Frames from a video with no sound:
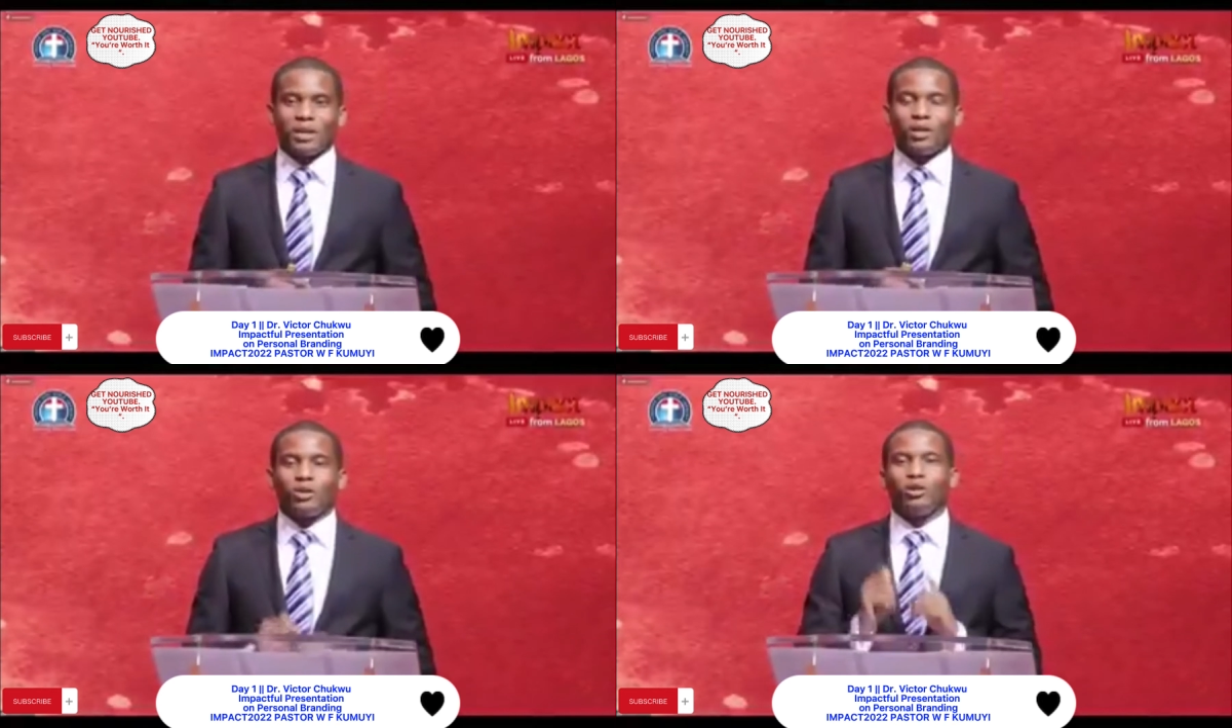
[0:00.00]

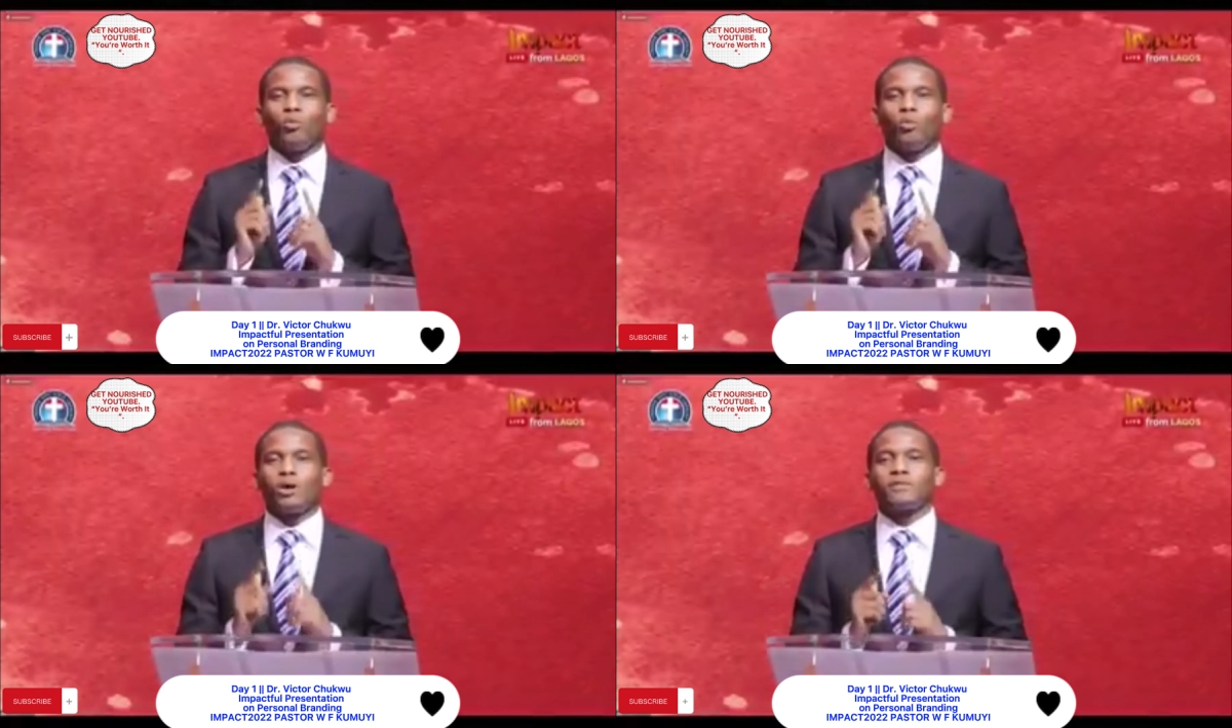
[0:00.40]
You
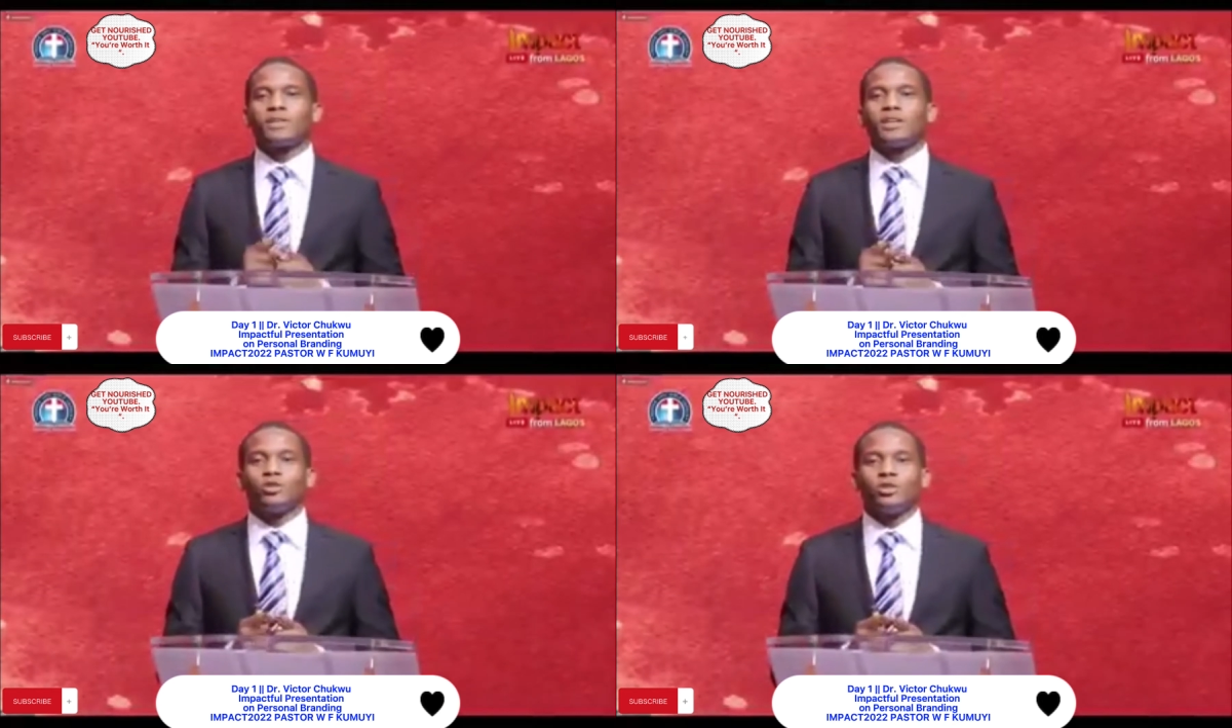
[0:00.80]
know, one
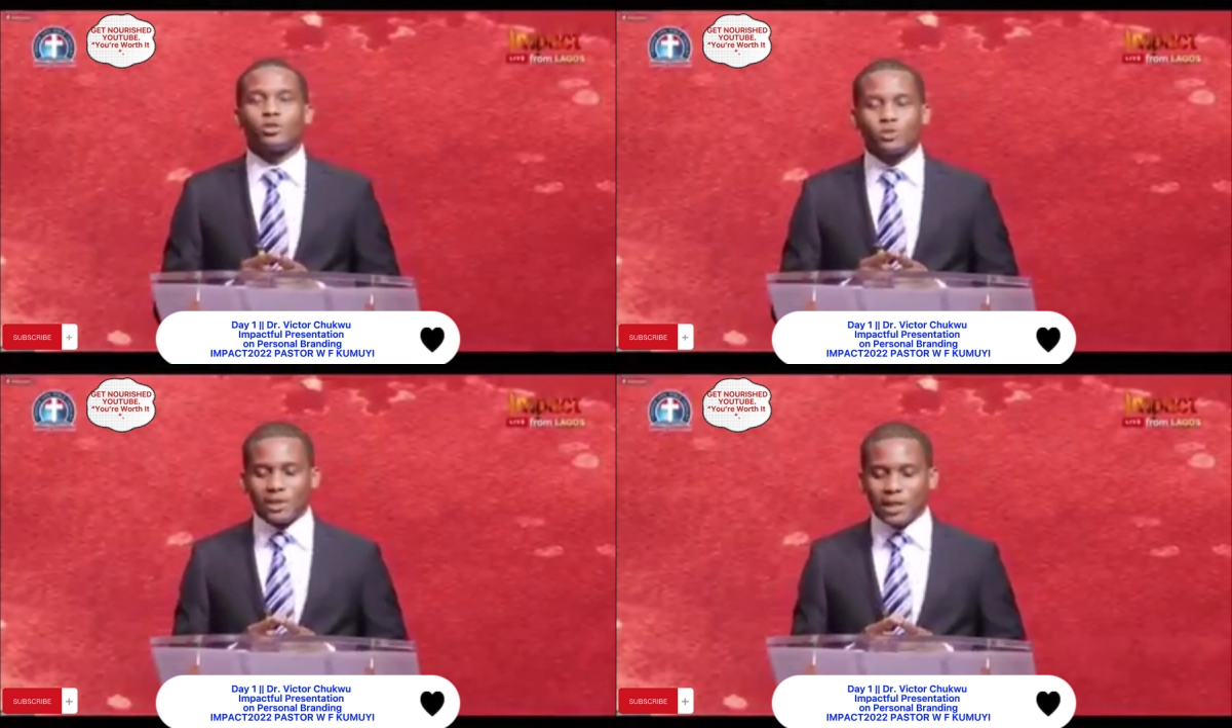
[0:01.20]
thing you need
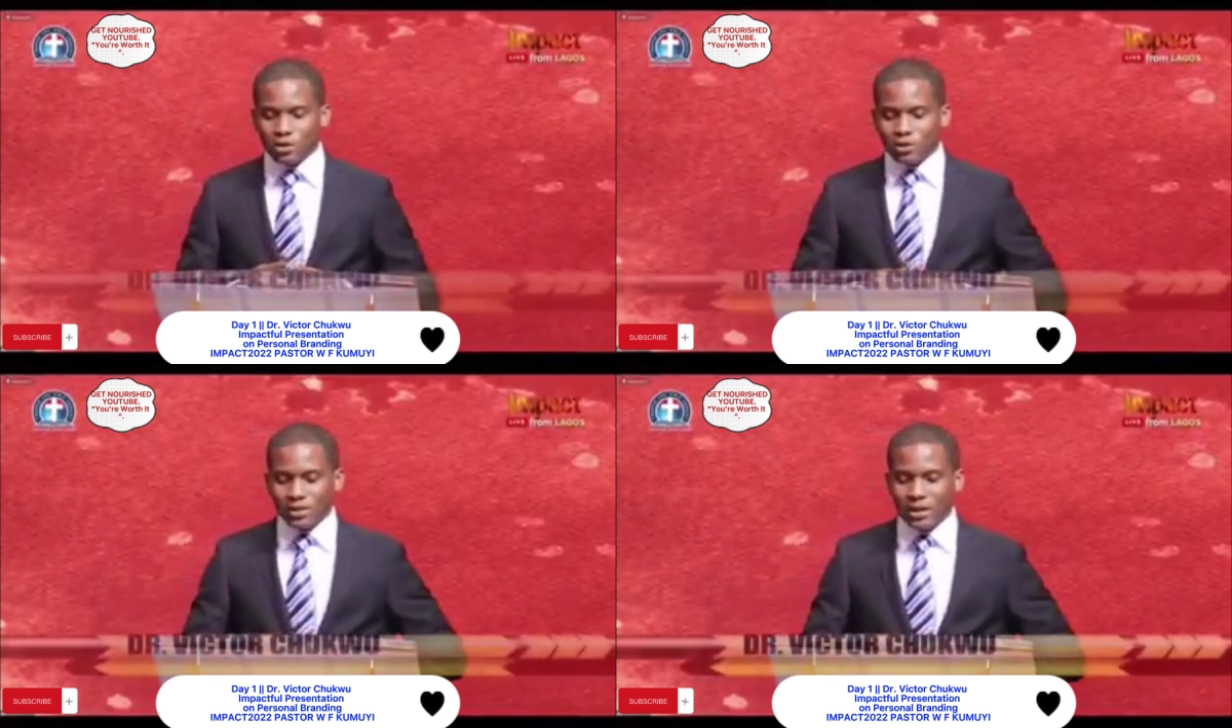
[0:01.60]
to tell
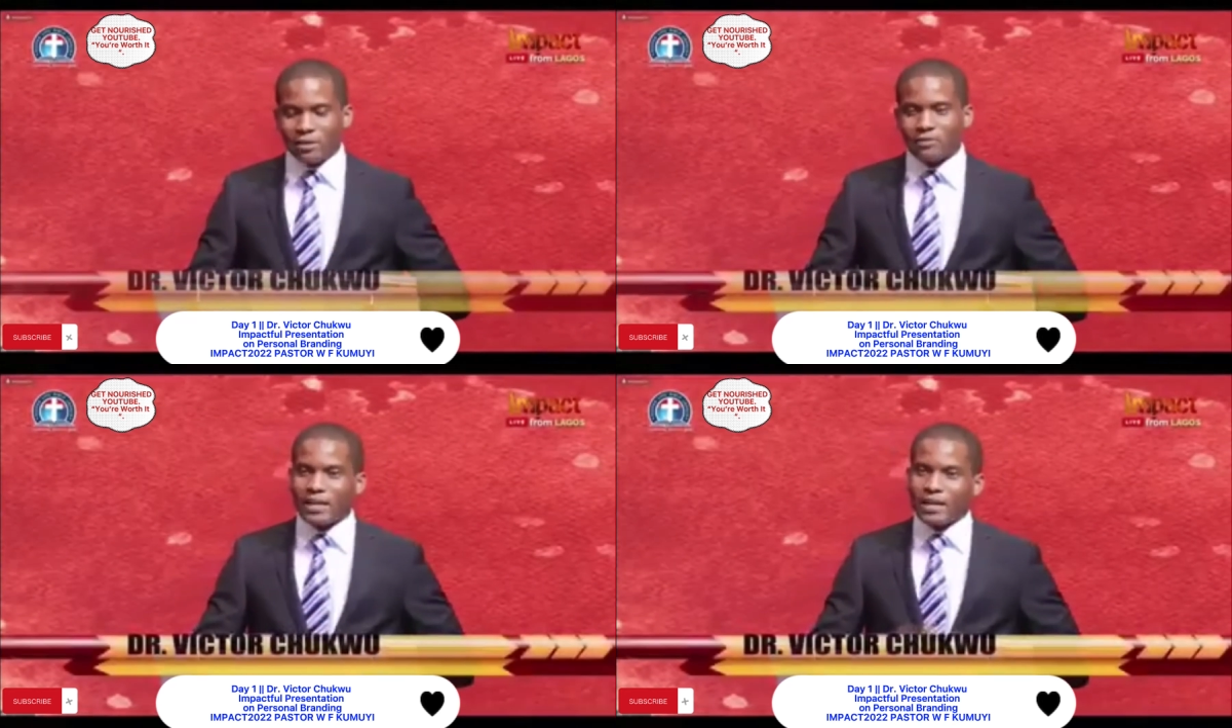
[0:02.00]

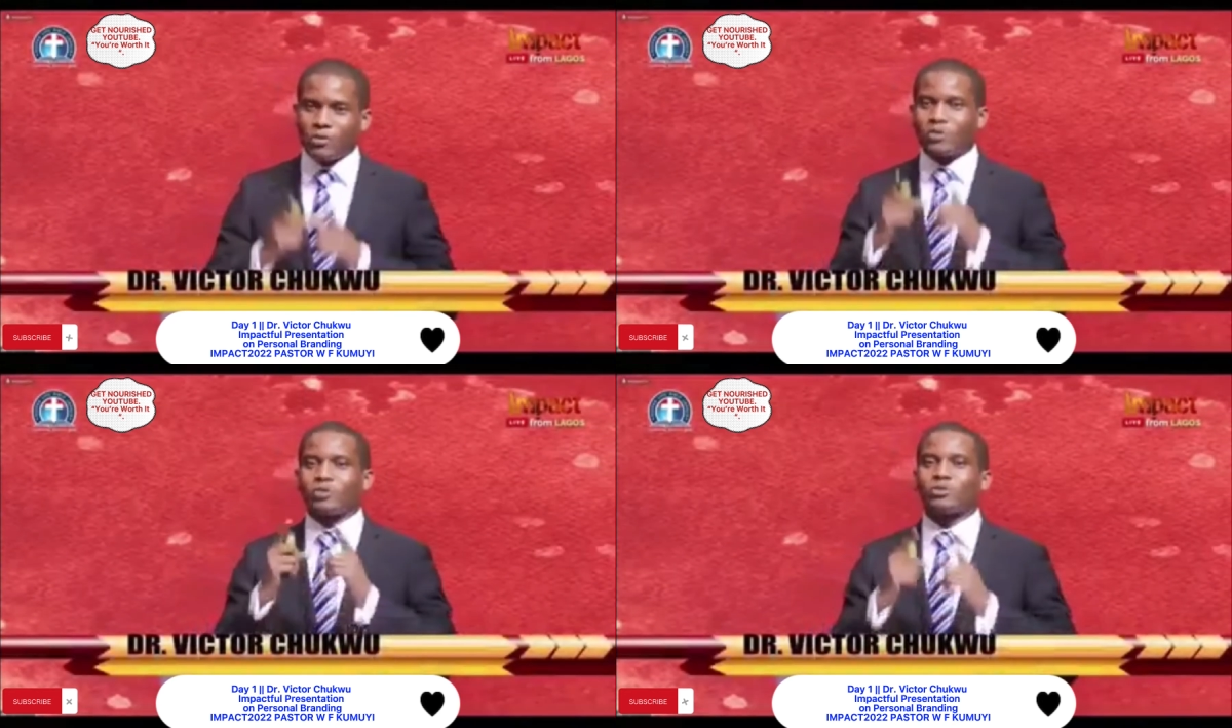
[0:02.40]
yourself, and I
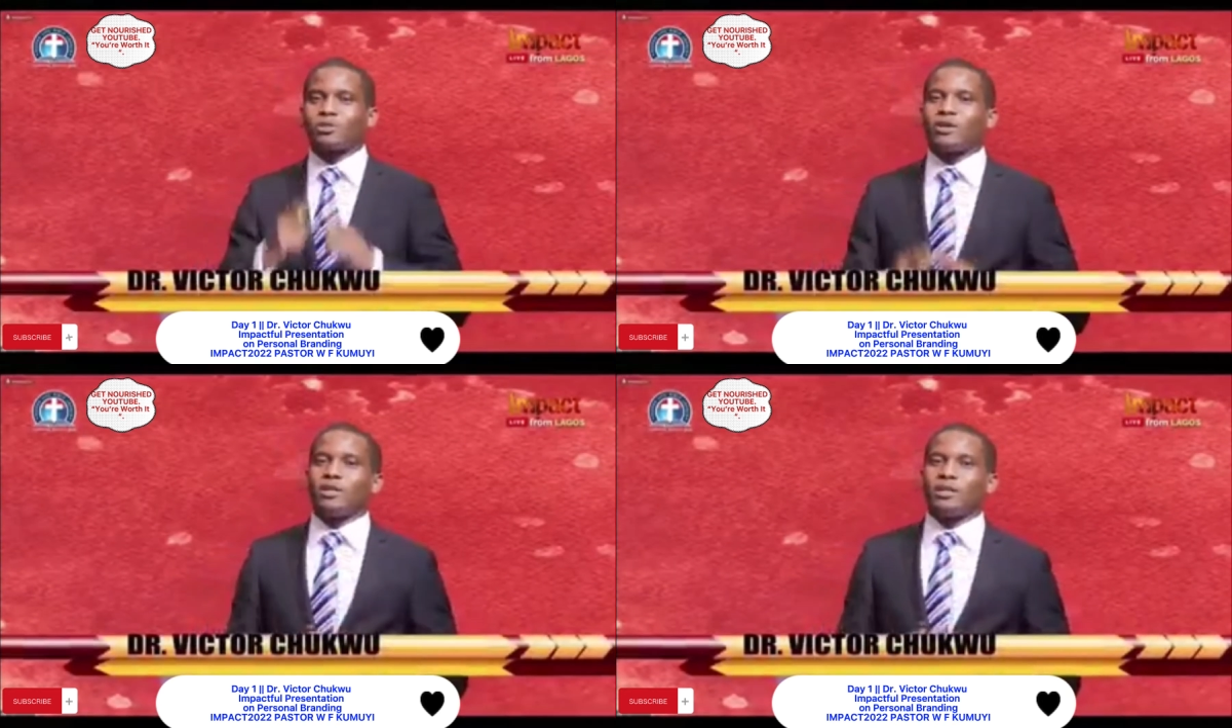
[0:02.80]
want you to
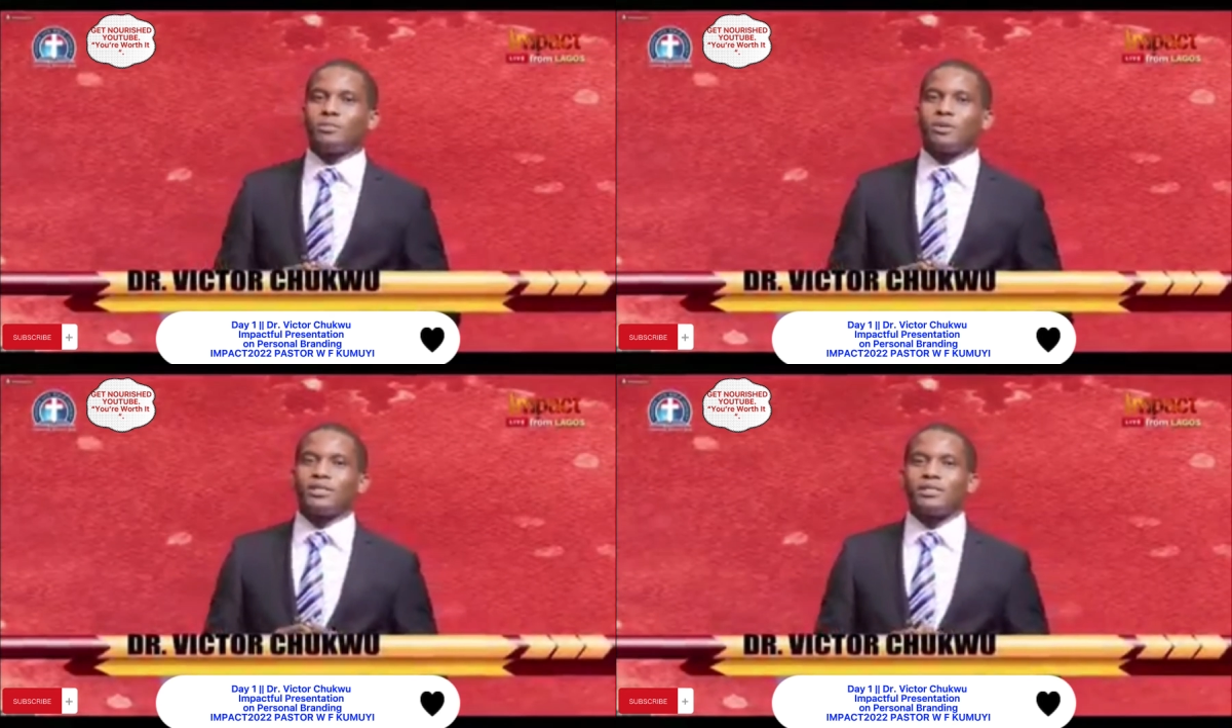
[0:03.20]
tell your
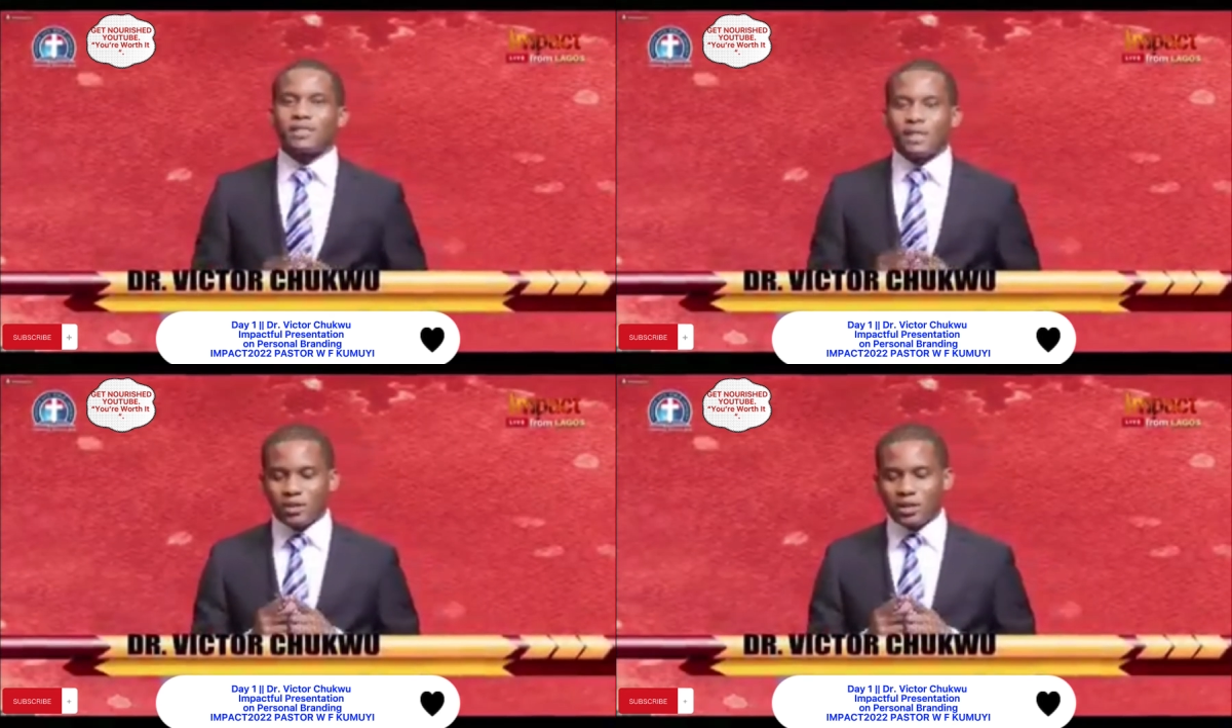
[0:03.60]
neighbor this
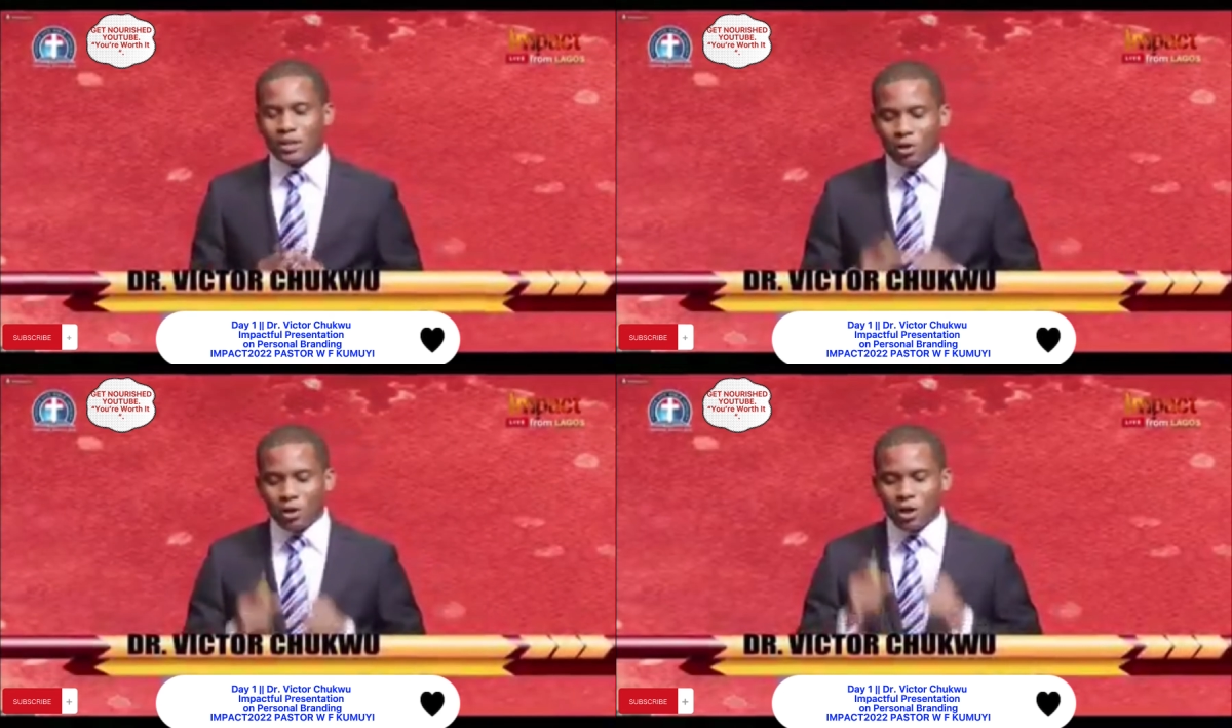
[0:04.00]
tell your
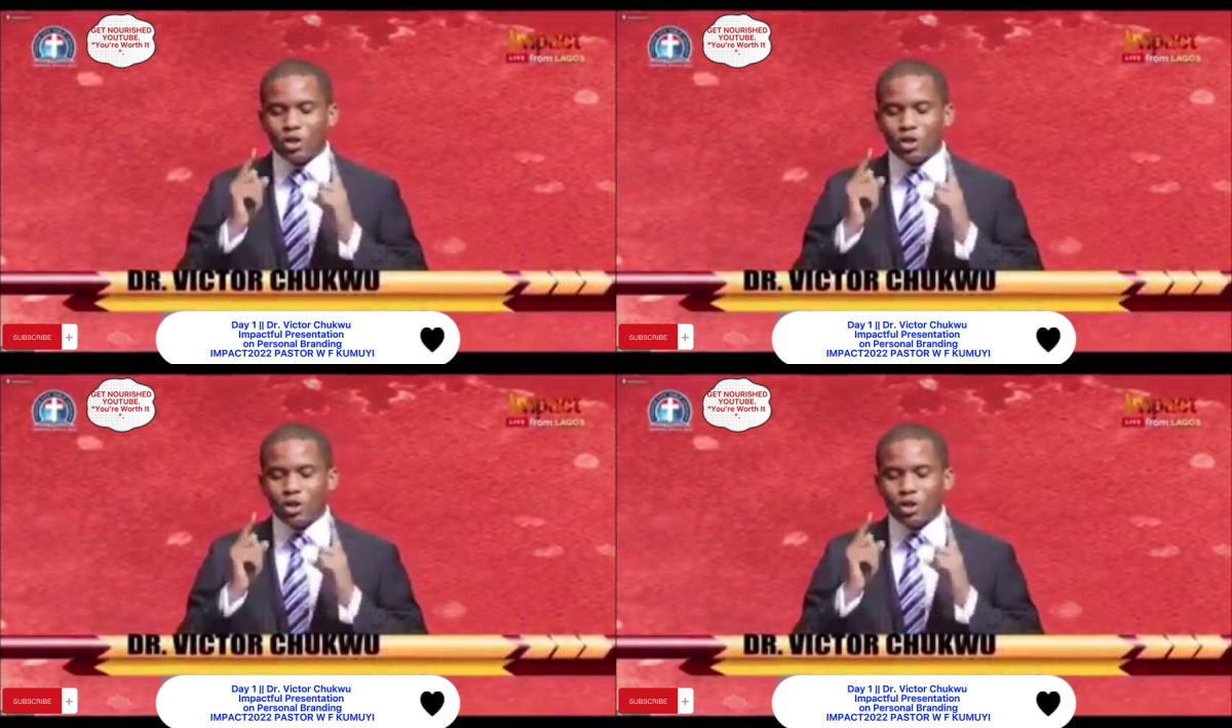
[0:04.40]
neighbor,